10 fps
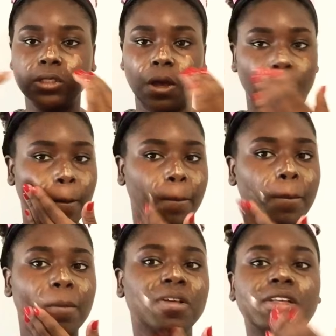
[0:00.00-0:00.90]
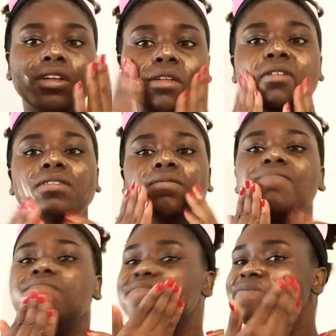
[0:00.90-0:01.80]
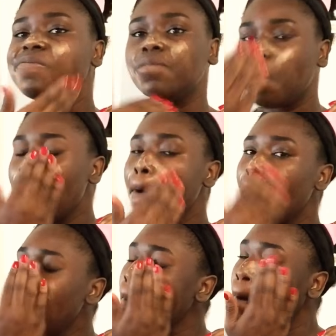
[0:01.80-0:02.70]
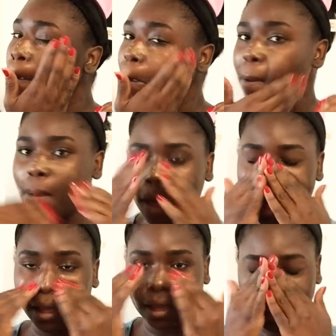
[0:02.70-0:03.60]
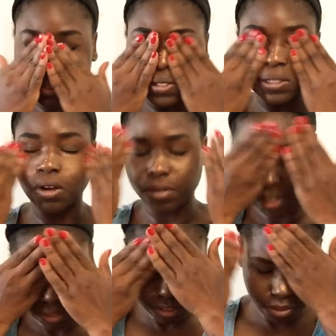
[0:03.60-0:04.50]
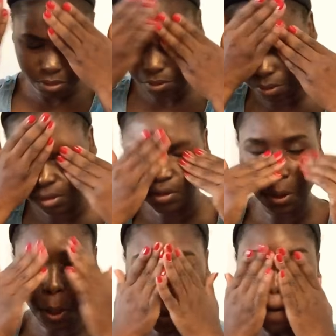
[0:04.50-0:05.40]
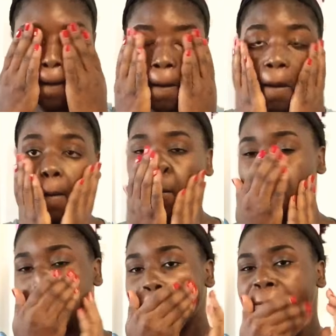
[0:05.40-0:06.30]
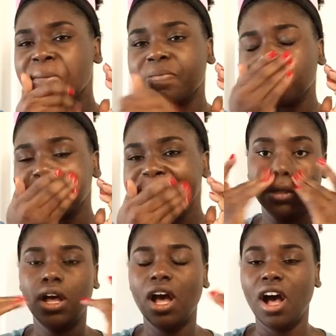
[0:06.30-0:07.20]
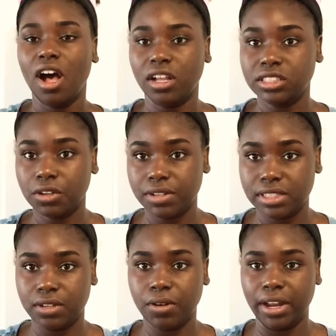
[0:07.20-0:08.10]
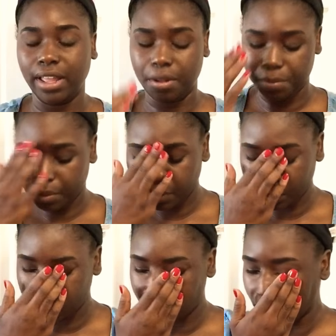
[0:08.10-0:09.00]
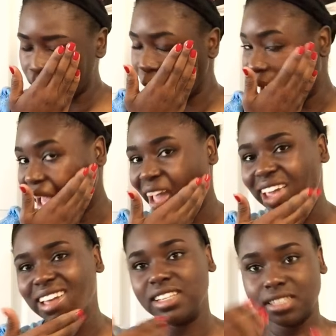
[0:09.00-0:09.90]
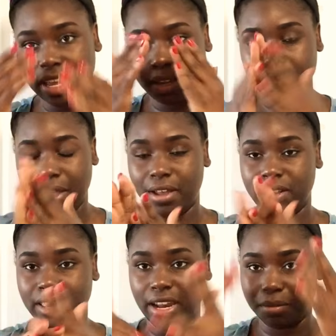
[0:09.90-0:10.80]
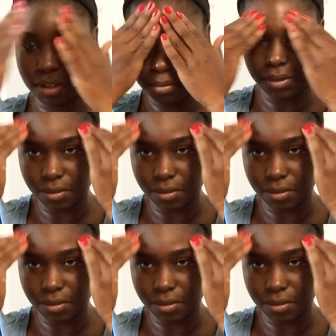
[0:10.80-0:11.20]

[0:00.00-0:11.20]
And this is just so I can get, that underglow happening. Also, it's going to help pull my setting powder that I'm going to put